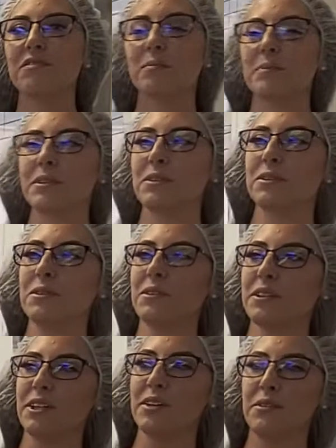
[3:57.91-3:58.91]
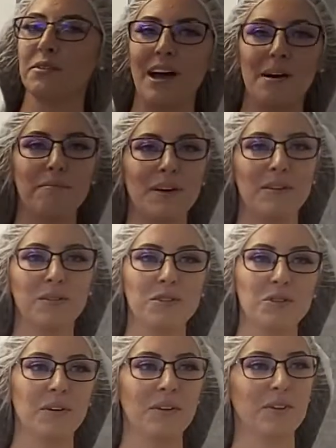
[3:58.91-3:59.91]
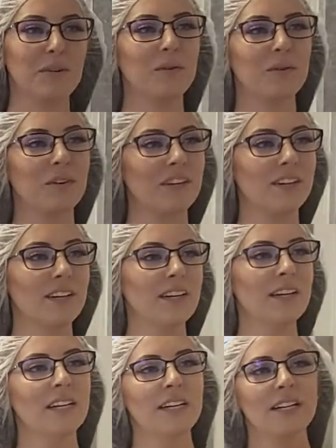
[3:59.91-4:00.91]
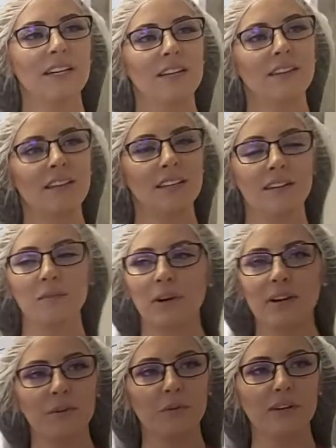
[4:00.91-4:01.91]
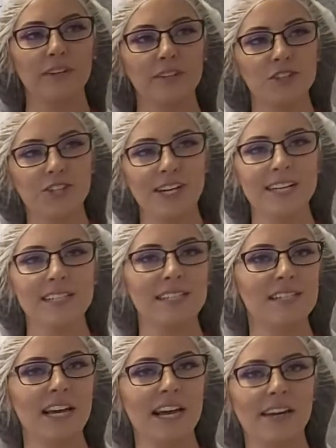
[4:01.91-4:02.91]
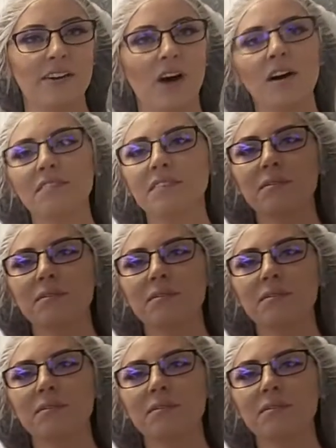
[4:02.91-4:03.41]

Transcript: from the cooler through that metal door in the corner. Then one of the wooden trays is taken off of